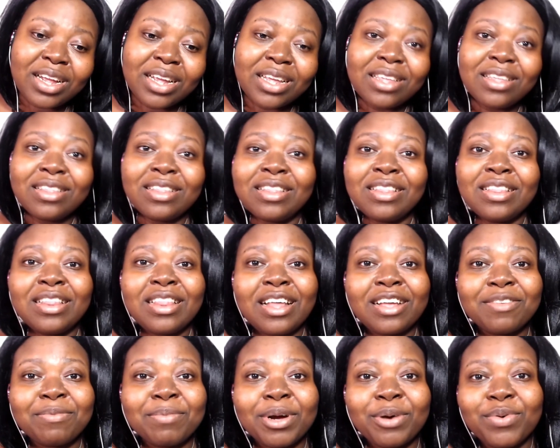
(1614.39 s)
Like,
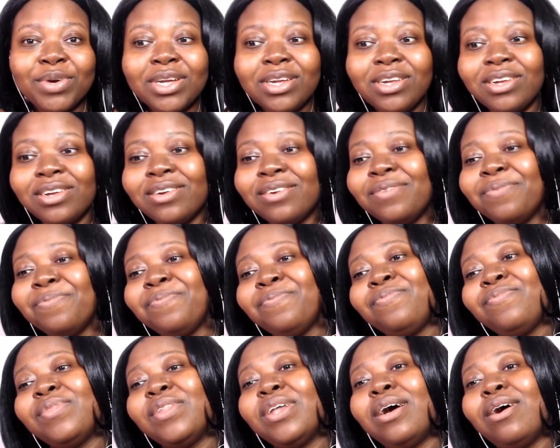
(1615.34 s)
that's my wish.
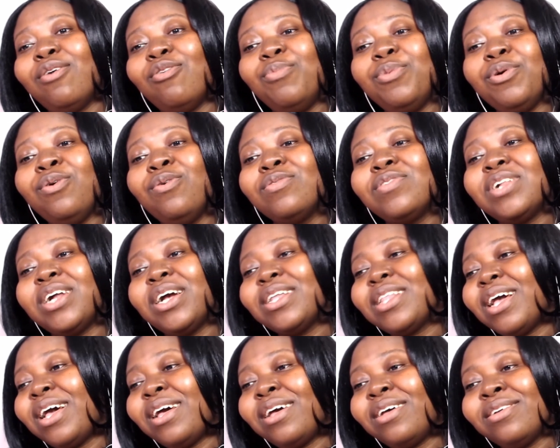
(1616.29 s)
I hope it goes
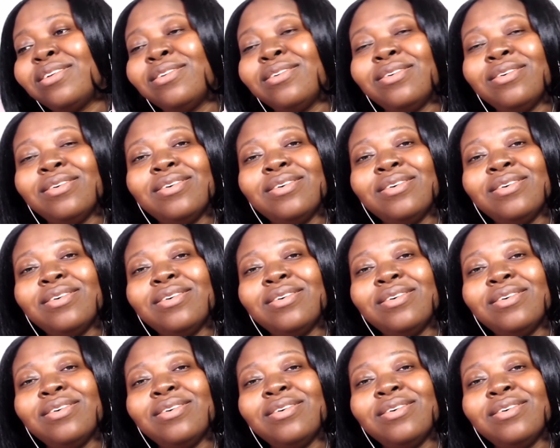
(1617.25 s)
like that.